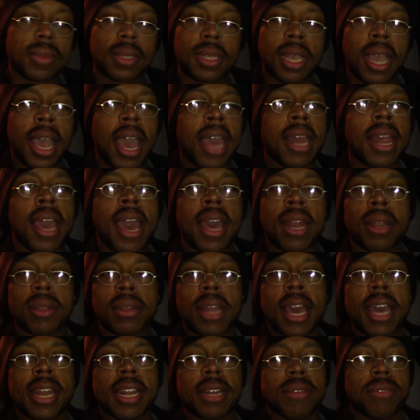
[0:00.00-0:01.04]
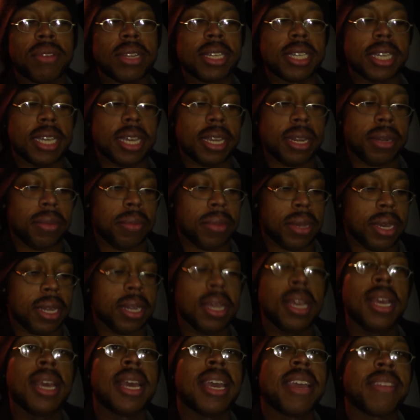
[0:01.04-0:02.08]
I, I don't I didn't really get it.
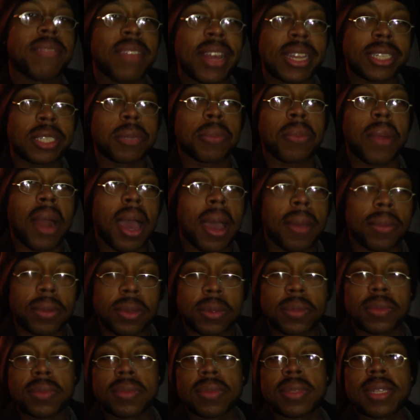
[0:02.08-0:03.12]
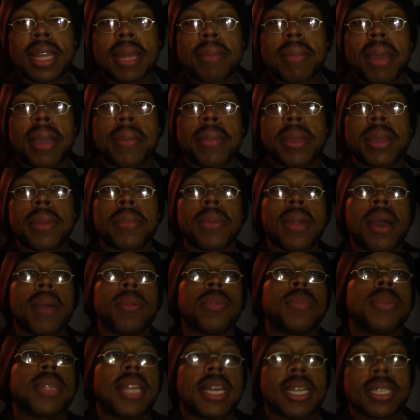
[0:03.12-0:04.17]
But if that's a problem, that might be a
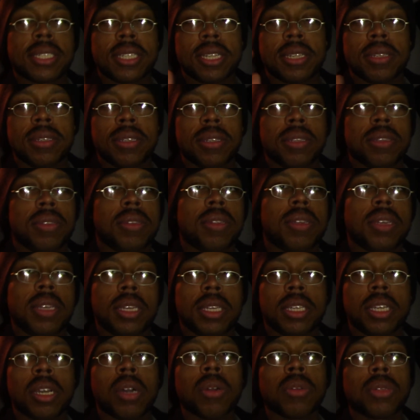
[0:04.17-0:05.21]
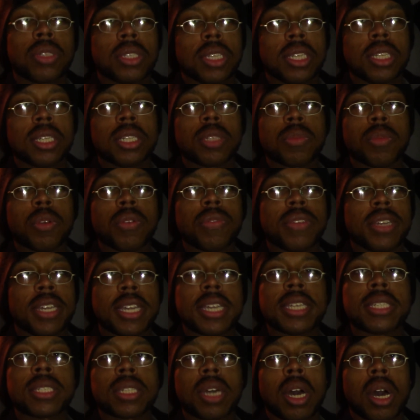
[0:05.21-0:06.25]
problem. But like I said, go see this movie.
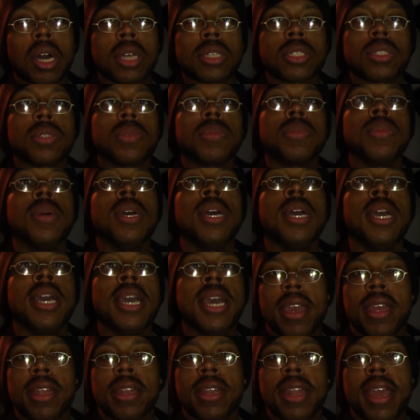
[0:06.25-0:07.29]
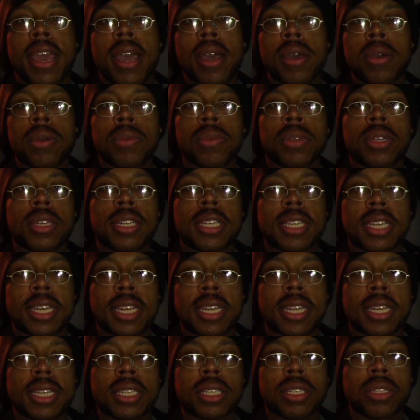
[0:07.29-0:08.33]
It's awesome. And now we're gonna
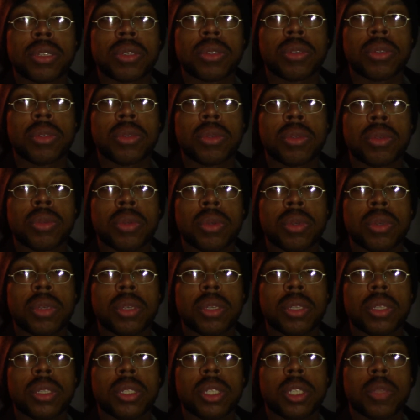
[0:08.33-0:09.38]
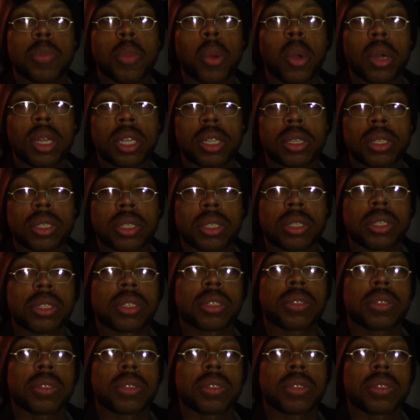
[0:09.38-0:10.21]
get into spoilers.